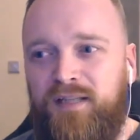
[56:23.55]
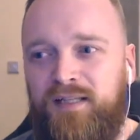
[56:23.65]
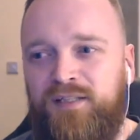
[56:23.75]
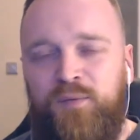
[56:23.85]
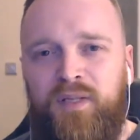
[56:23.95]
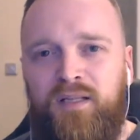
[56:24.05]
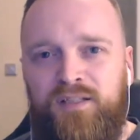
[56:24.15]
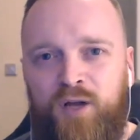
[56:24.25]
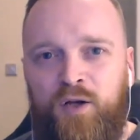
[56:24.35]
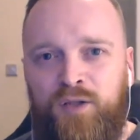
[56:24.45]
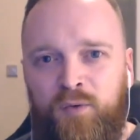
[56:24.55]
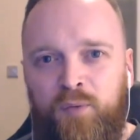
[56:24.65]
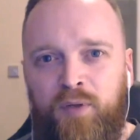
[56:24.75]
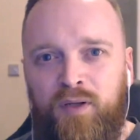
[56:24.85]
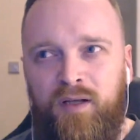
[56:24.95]
it's something that's not
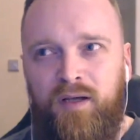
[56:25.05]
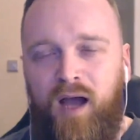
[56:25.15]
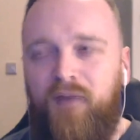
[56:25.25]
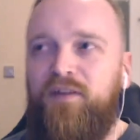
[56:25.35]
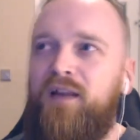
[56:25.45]
doable and the,